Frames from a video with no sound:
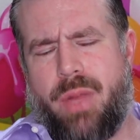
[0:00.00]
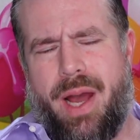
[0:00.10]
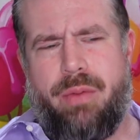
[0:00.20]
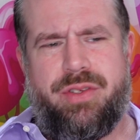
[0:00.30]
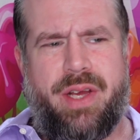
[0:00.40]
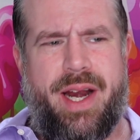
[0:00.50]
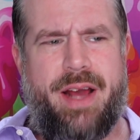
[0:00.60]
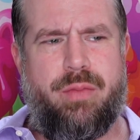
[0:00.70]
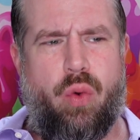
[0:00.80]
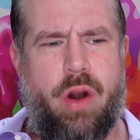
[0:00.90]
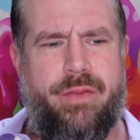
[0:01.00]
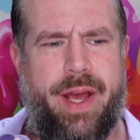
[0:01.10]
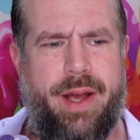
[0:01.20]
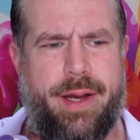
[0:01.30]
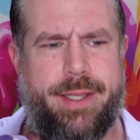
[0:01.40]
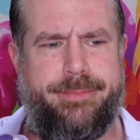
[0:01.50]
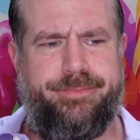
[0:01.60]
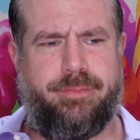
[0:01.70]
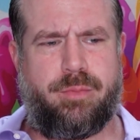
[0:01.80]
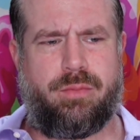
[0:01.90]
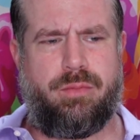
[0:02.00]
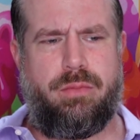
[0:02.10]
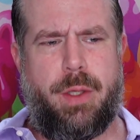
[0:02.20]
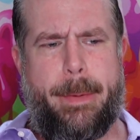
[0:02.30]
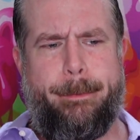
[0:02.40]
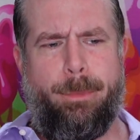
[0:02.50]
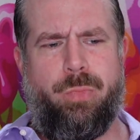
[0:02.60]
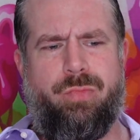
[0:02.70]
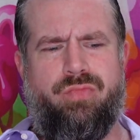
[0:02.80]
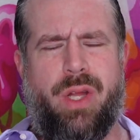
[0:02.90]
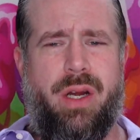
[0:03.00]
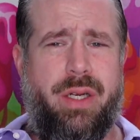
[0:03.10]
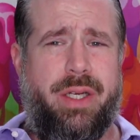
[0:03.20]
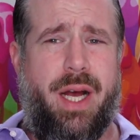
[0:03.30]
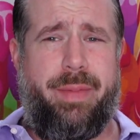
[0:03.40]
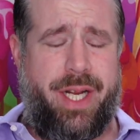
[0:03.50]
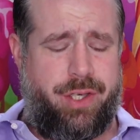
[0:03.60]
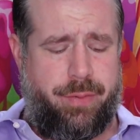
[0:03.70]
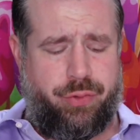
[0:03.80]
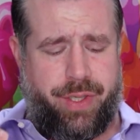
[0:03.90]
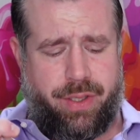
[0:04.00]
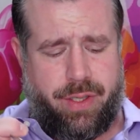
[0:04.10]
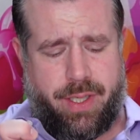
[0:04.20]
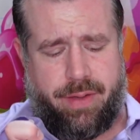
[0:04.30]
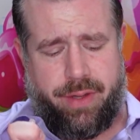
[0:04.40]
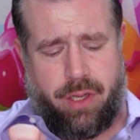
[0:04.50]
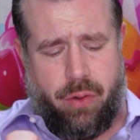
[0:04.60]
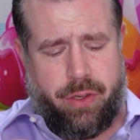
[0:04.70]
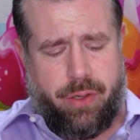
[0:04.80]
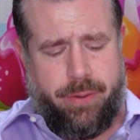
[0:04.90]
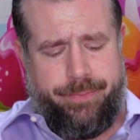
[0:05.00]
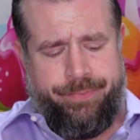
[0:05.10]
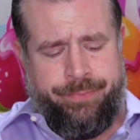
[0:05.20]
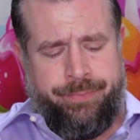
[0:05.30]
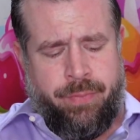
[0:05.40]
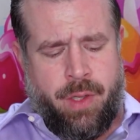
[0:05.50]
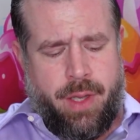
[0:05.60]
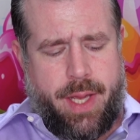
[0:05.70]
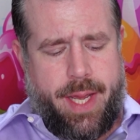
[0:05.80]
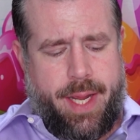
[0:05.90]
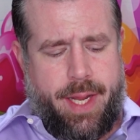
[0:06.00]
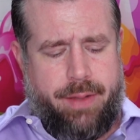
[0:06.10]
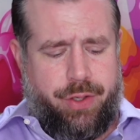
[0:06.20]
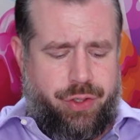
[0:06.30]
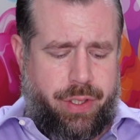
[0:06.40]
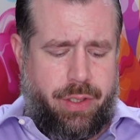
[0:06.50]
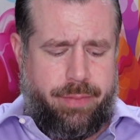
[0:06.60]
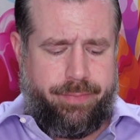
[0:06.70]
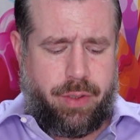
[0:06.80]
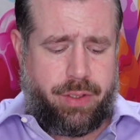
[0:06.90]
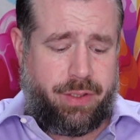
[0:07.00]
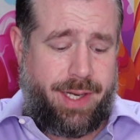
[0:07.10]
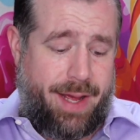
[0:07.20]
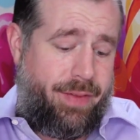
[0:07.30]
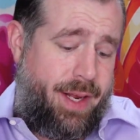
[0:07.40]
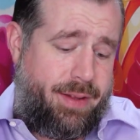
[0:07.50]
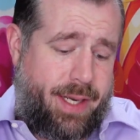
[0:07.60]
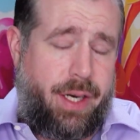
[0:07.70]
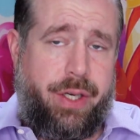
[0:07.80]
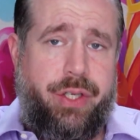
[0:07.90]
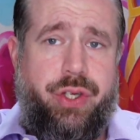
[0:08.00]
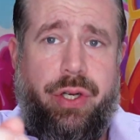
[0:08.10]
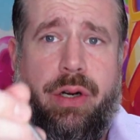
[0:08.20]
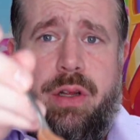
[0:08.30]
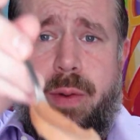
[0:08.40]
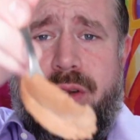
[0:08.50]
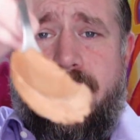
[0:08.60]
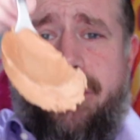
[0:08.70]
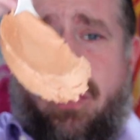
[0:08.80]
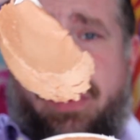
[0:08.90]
would say it has more of a good combination between the cocoa and the sugar. Personally, it's got a good sugar, especially for